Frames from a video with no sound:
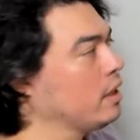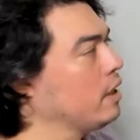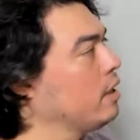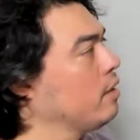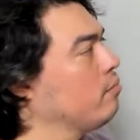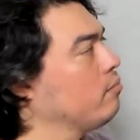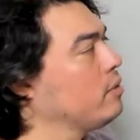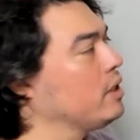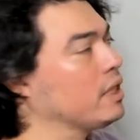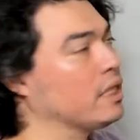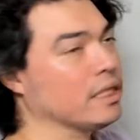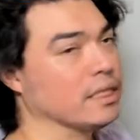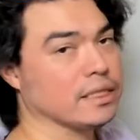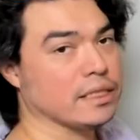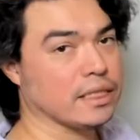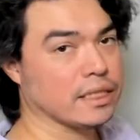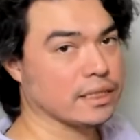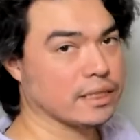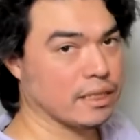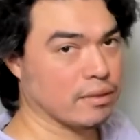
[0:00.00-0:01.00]
Because
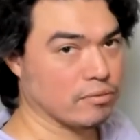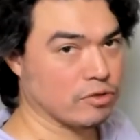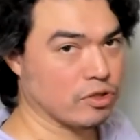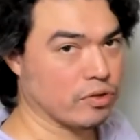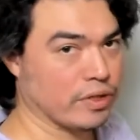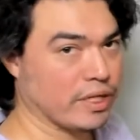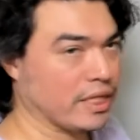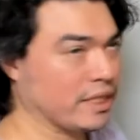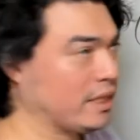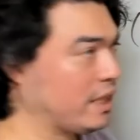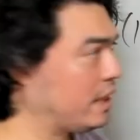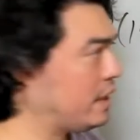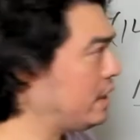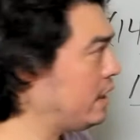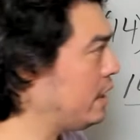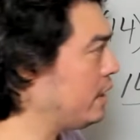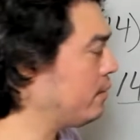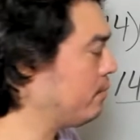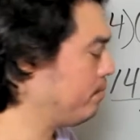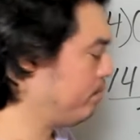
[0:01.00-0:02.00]
6 times 3 is
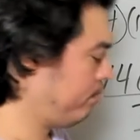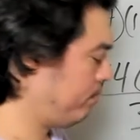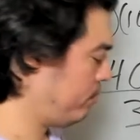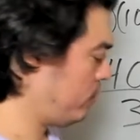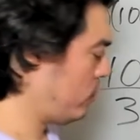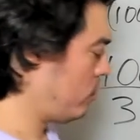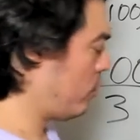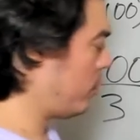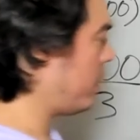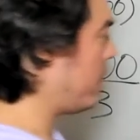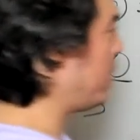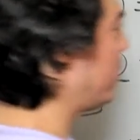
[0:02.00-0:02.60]
18. Okay?